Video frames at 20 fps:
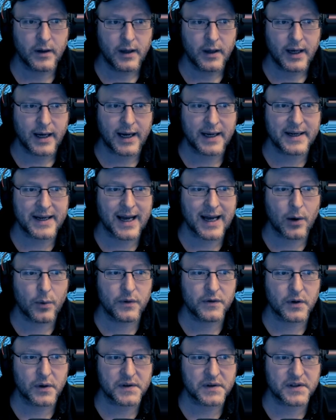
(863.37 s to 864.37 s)
And now
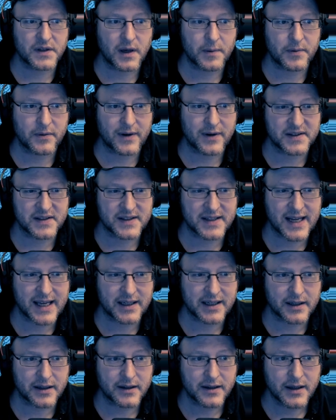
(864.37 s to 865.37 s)
we've got Serpent Rouses in
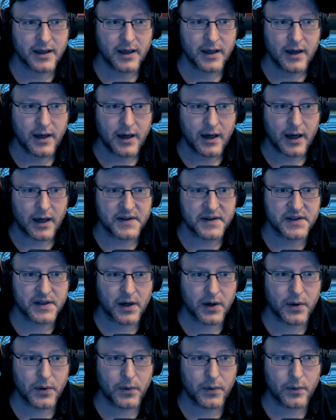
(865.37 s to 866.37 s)
Anger.
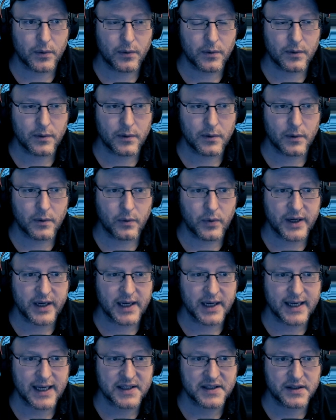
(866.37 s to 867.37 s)
So we're going
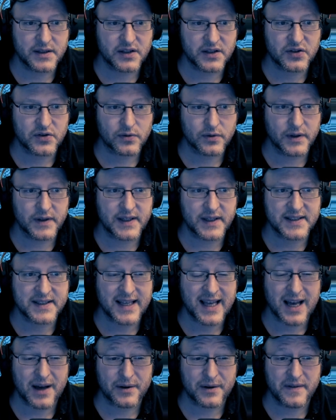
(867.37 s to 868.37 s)
to get to destroy this
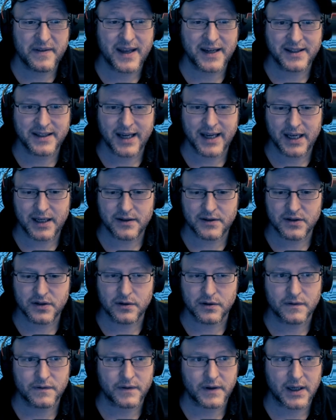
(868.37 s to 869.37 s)
town and then gain
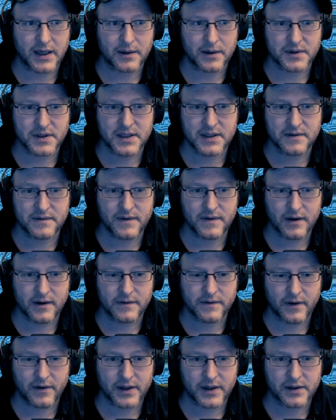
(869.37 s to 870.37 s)
two fear, which is very,
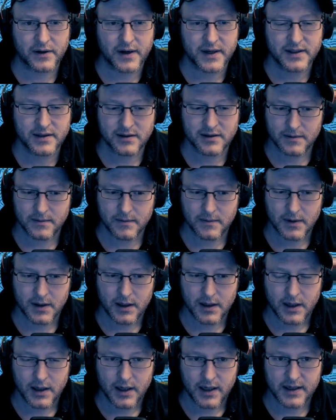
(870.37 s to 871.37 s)
very nice.
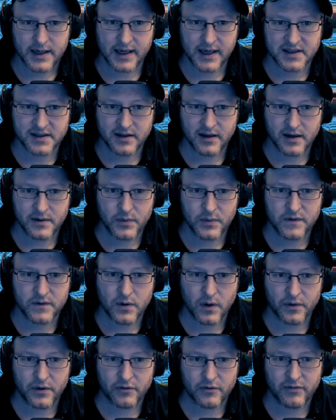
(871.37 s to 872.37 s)
Next turn, we've
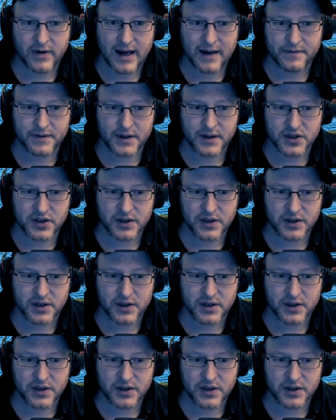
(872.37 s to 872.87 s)
got the Ravage.